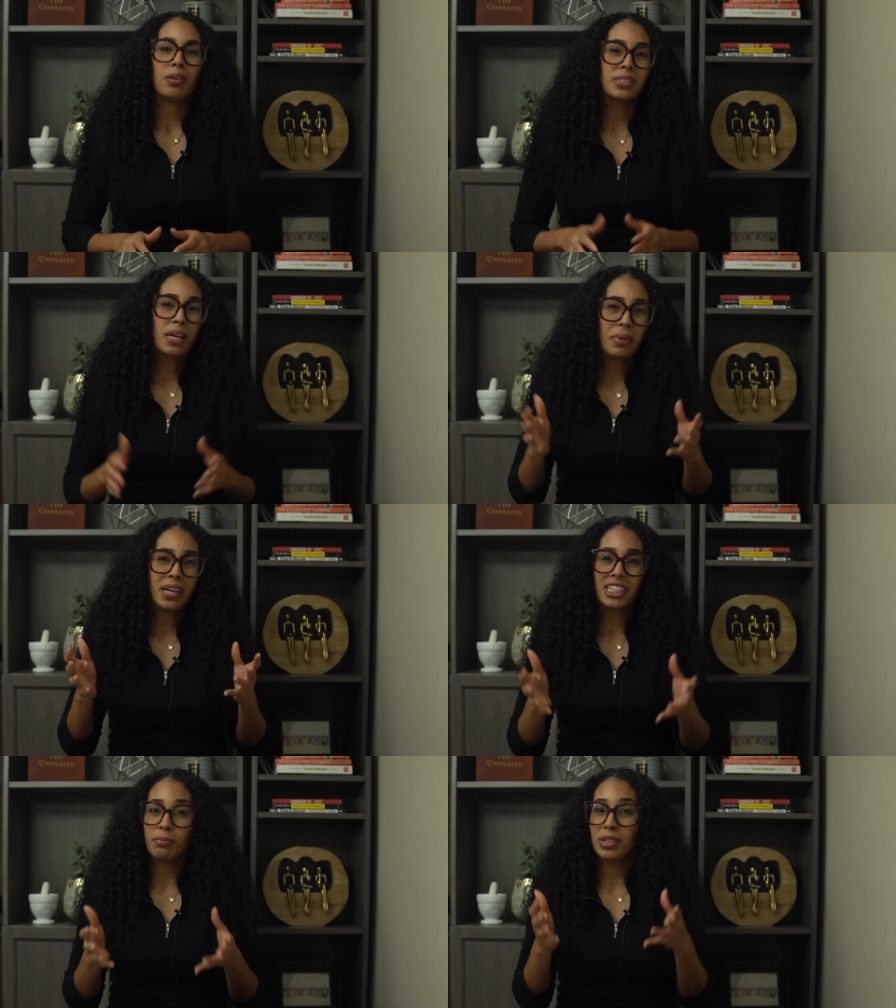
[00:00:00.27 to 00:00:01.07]
Ozempic
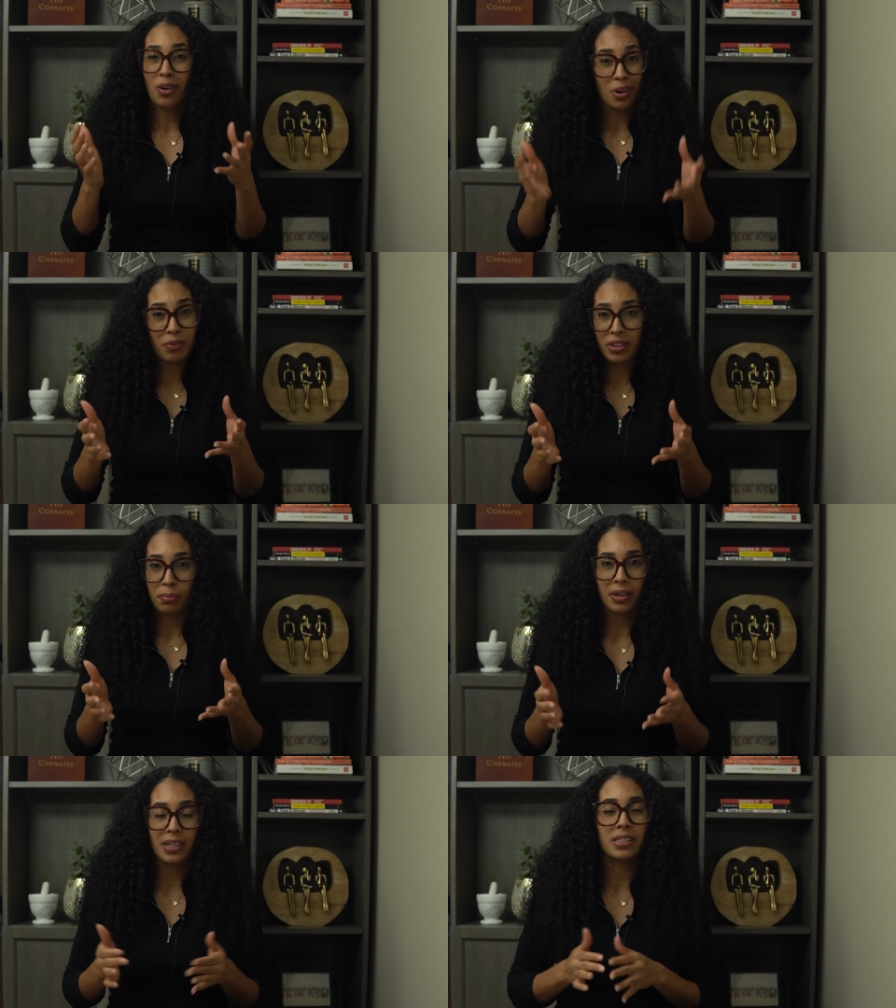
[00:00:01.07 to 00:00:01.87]
has been all over the
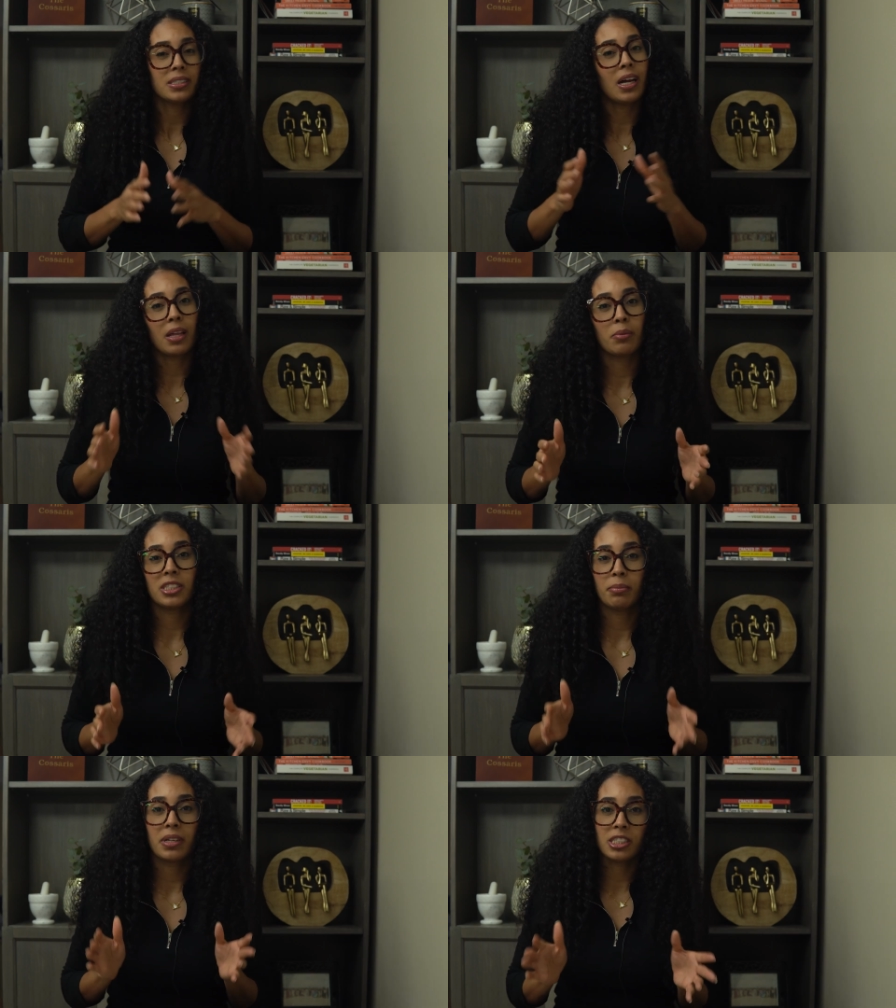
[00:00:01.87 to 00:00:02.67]
press as
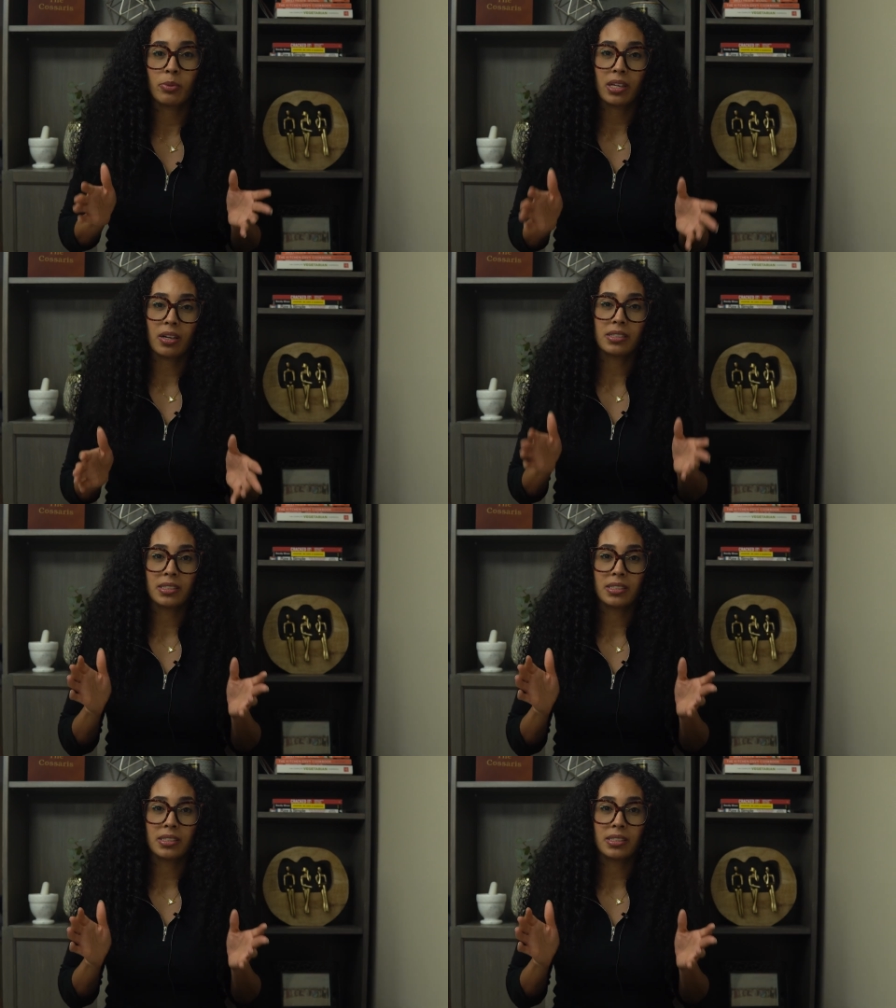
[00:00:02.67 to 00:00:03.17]
Hollywood's biggest weight loss